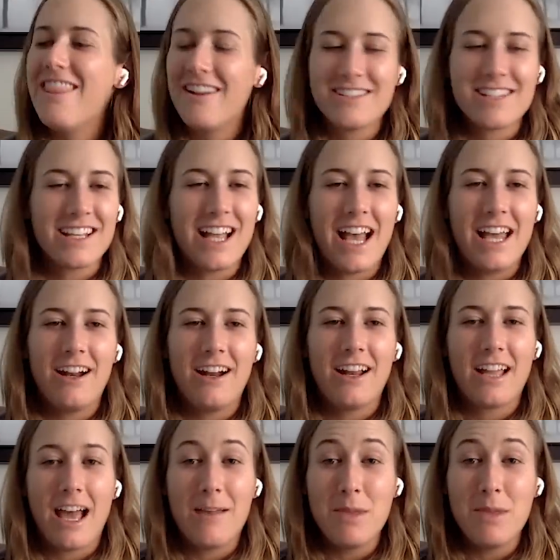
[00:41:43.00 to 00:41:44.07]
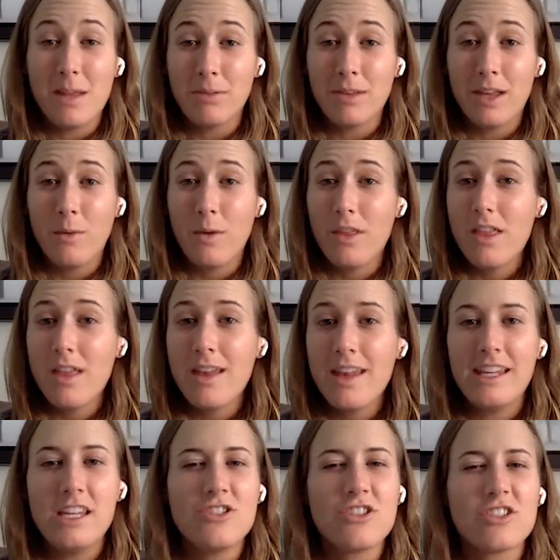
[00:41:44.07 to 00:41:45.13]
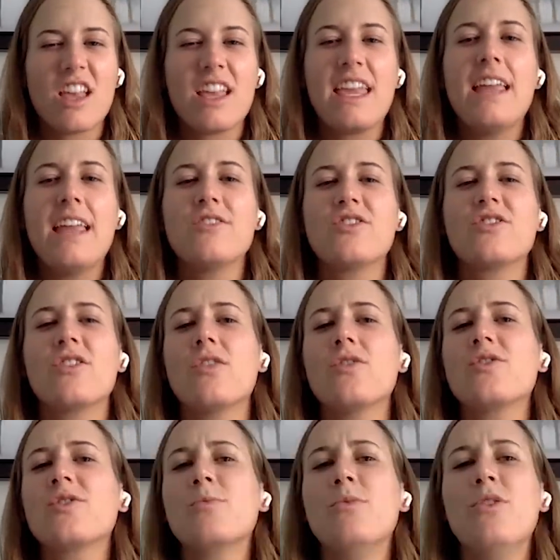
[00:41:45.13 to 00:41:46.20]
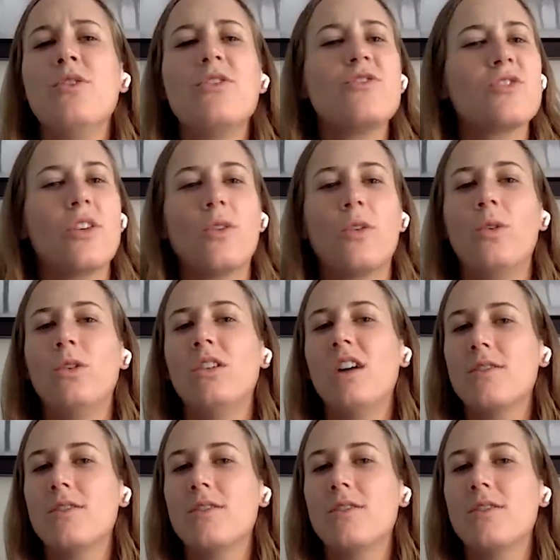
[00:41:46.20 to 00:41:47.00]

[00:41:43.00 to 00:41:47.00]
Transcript: there was a guy at our academy that played with it, and he just like hit so smooth, so cool.